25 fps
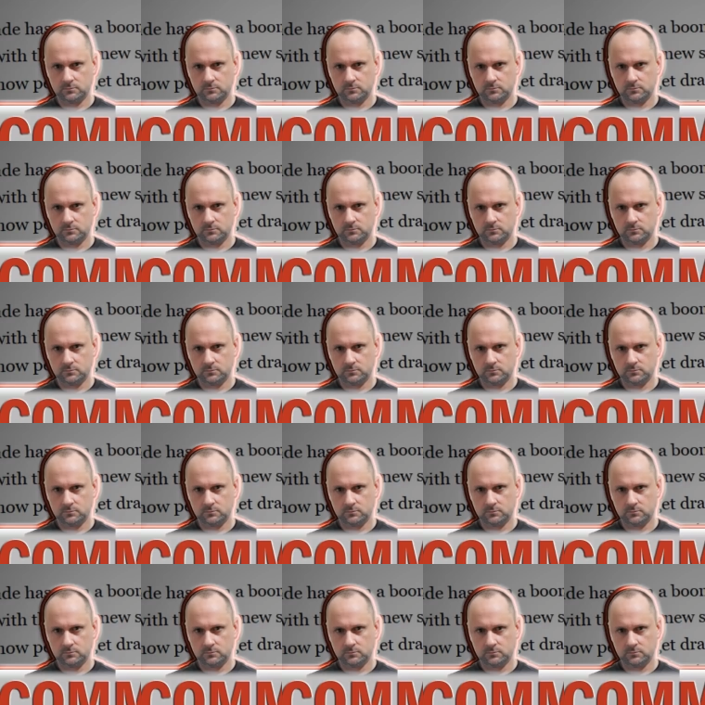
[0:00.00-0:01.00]

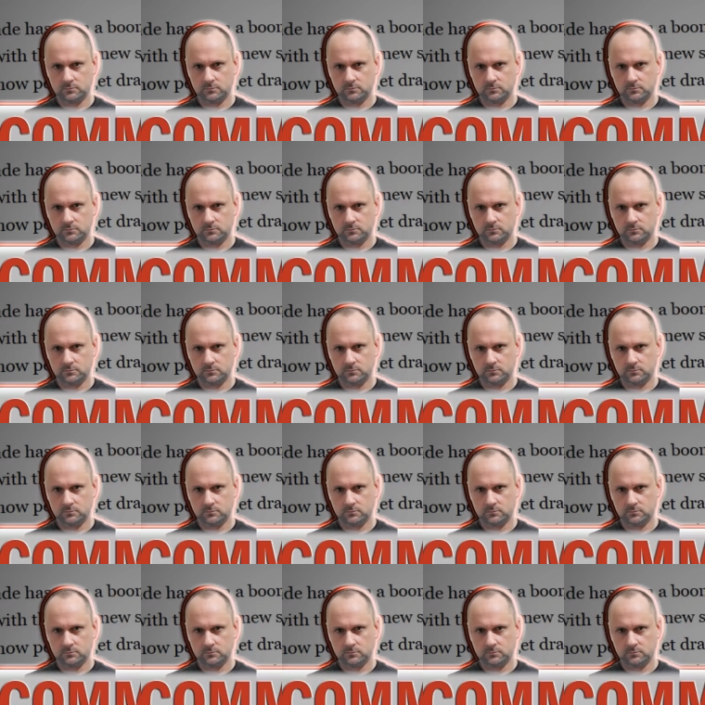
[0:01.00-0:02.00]

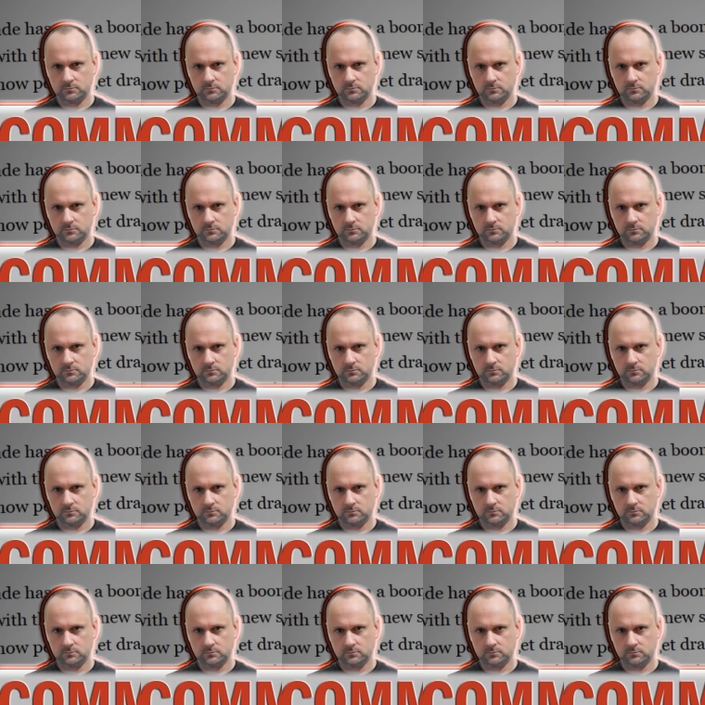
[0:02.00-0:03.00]

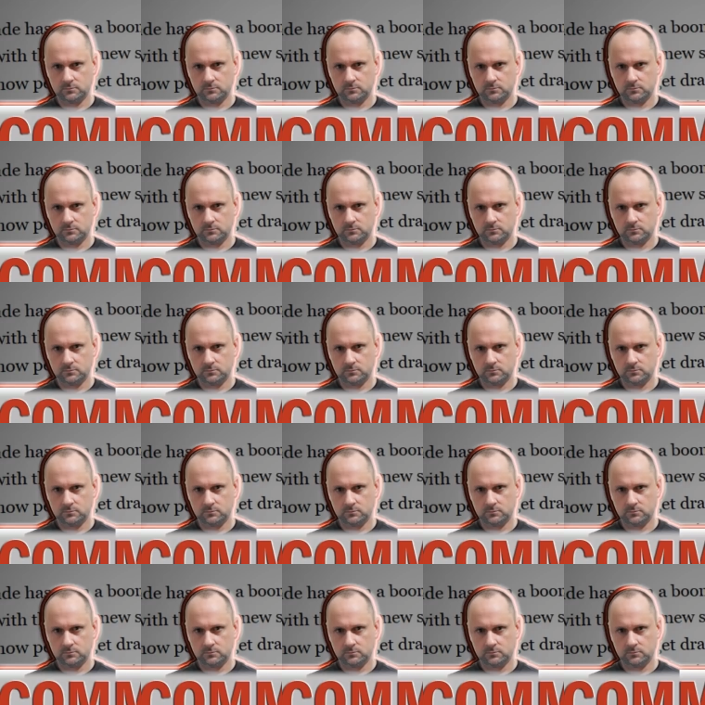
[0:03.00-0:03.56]
The face doesn't move, so there is nothing to read.